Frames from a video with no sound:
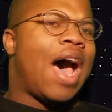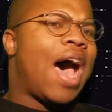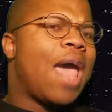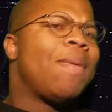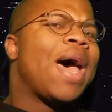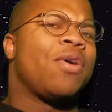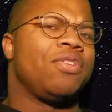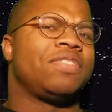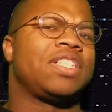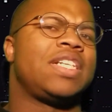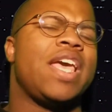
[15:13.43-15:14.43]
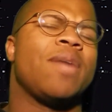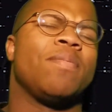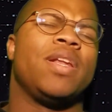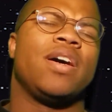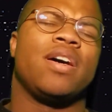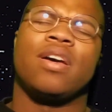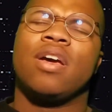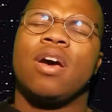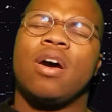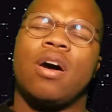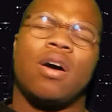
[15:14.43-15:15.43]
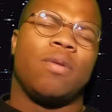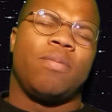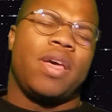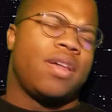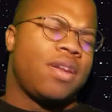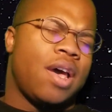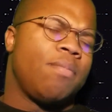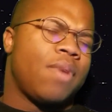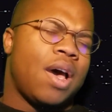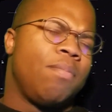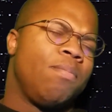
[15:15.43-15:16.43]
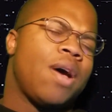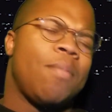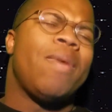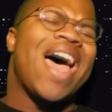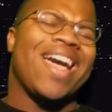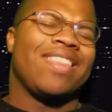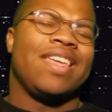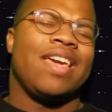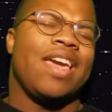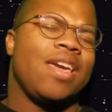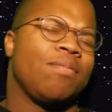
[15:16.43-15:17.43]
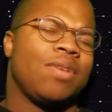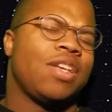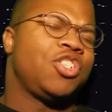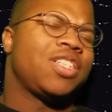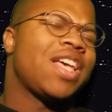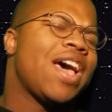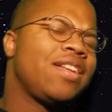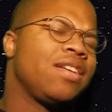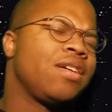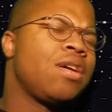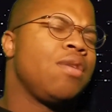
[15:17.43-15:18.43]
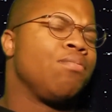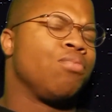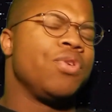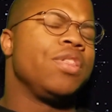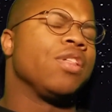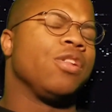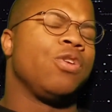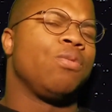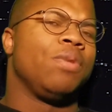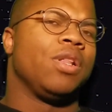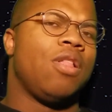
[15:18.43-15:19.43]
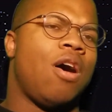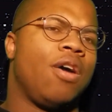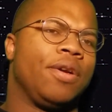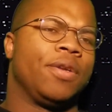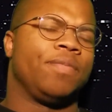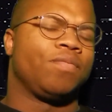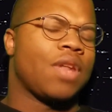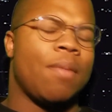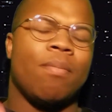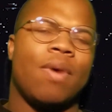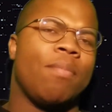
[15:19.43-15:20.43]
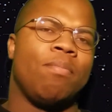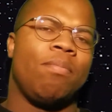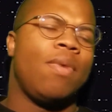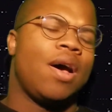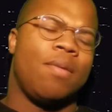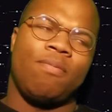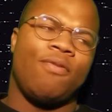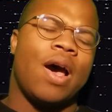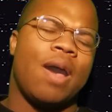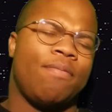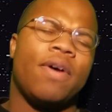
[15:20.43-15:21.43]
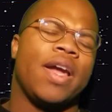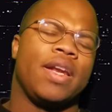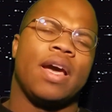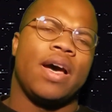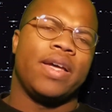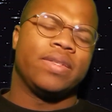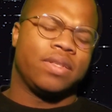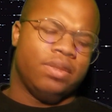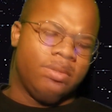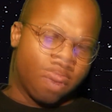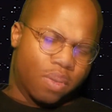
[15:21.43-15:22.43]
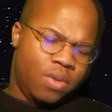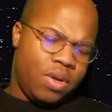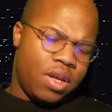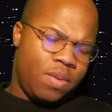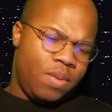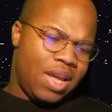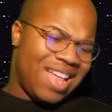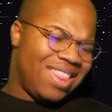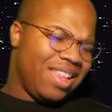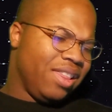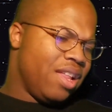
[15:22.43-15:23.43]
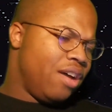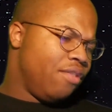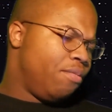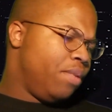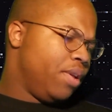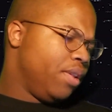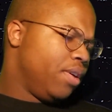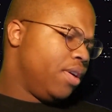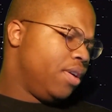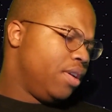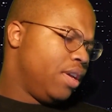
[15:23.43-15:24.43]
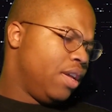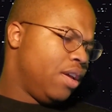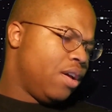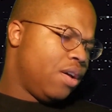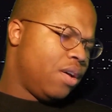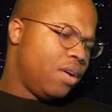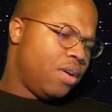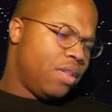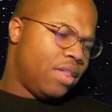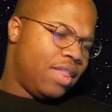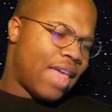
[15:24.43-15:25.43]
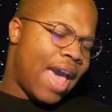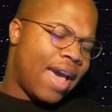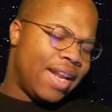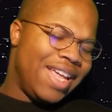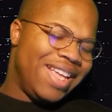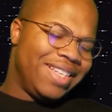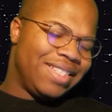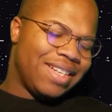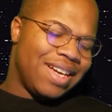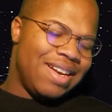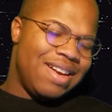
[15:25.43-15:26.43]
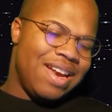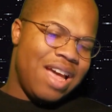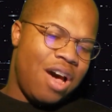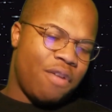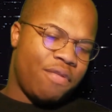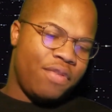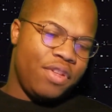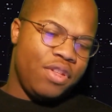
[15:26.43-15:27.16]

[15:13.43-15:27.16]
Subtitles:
I'm out of stamina. Oh man, I'm back in the game. I just had to breathe a little bit longer. I'm fine, guys. Okay, we got the love pillar. That is enough.